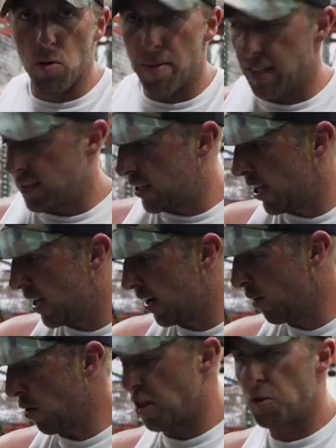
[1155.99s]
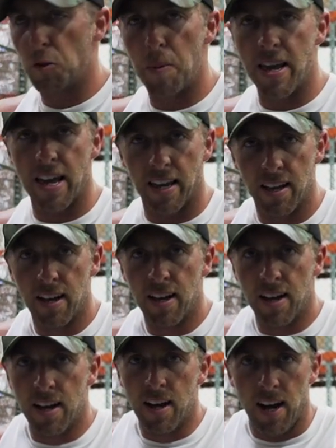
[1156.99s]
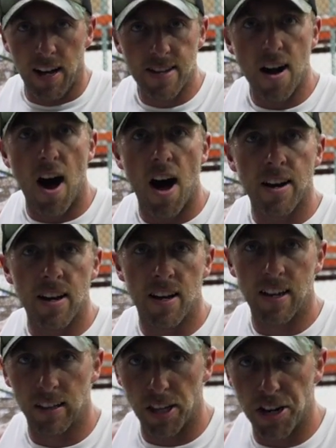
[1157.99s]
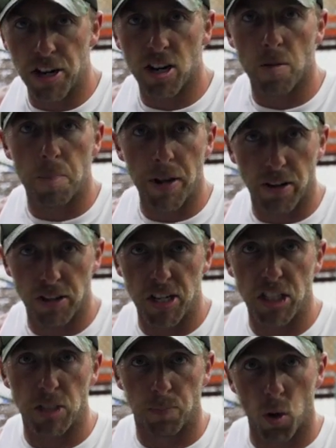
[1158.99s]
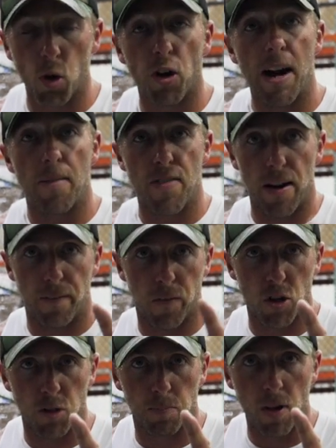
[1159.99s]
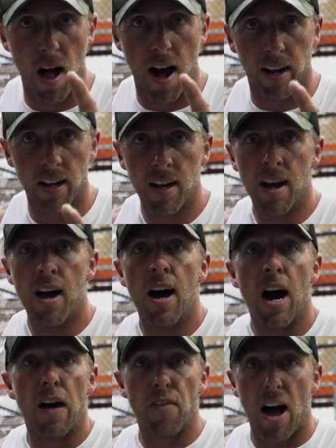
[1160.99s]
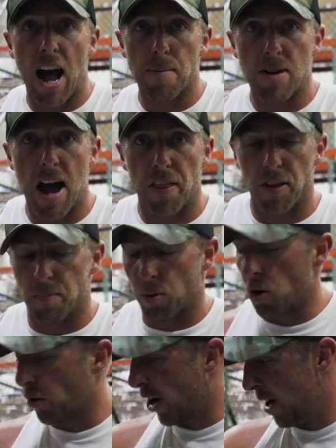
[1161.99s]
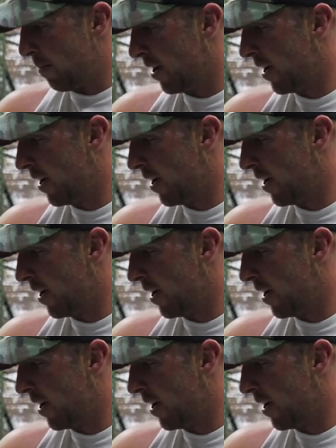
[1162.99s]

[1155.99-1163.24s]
movements, with this being a non-linear periodization program for that first block of the hybrid athlete program,